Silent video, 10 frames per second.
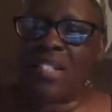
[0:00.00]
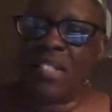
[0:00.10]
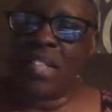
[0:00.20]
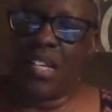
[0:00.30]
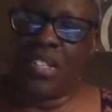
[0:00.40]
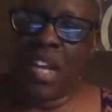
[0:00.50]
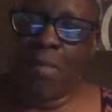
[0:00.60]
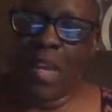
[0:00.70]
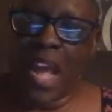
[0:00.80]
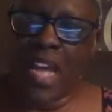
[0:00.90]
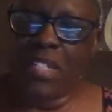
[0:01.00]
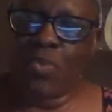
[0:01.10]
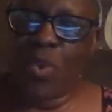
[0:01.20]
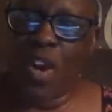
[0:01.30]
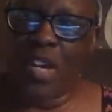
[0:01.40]
She say Gemini is
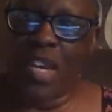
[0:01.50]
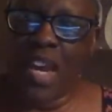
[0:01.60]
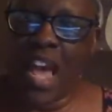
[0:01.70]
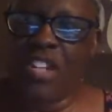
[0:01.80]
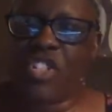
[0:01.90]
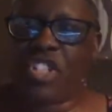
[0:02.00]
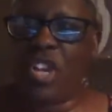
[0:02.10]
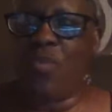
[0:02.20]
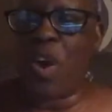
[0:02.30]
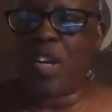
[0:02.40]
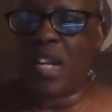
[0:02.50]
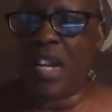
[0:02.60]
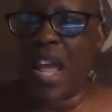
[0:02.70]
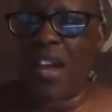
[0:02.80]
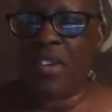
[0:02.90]
working it out, and she working it
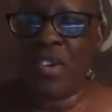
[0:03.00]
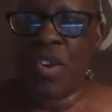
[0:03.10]
out